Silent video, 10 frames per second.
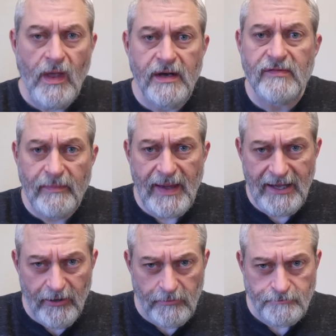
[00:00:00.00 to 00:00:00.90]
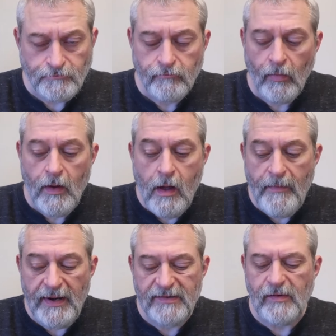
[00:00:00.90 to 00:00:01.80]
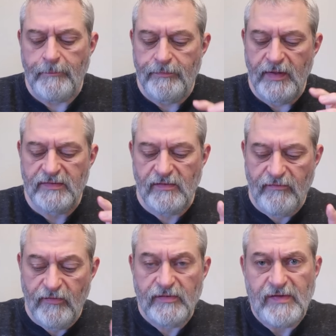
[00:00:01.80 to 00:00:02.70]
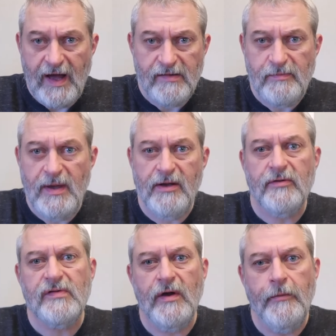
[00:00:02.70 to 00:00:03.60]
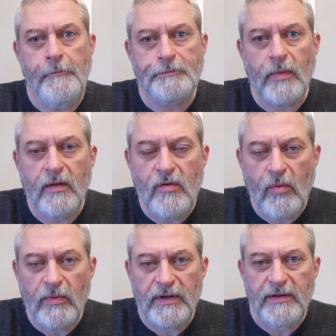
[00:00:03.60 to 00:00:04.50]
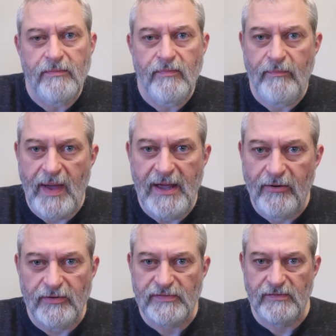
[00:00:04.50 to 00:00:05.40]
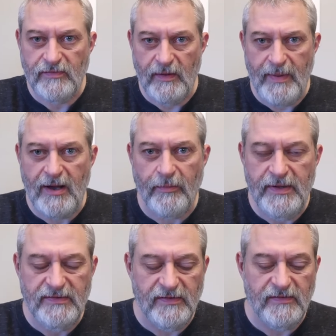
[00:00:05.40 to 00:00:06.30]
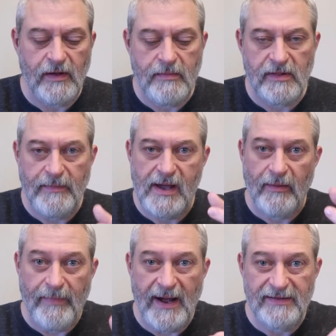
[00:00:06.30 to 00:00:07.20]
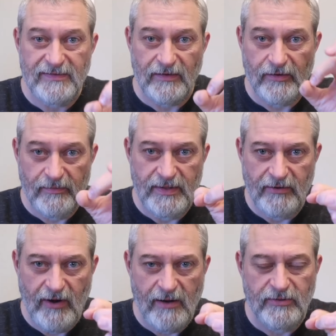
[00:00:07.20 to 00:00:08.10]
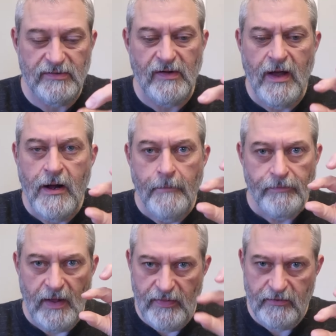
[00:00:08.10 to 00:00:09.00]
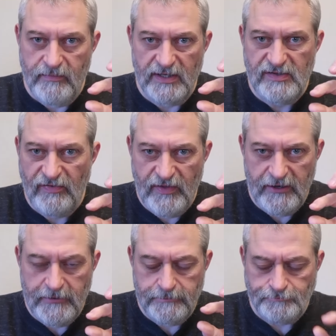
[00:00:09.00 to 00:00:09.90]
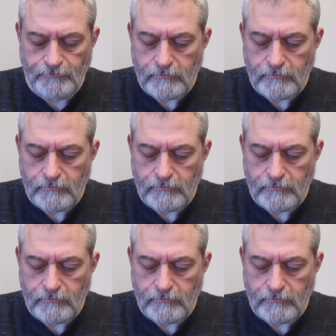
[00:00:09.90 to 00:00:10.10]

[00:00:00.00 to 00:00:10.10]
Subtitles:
It is a bagel, but it's a full size bagel. So normally bagels, the bagel pizzas come in the bagel bites, the little bitty round ones, and they're much thinner,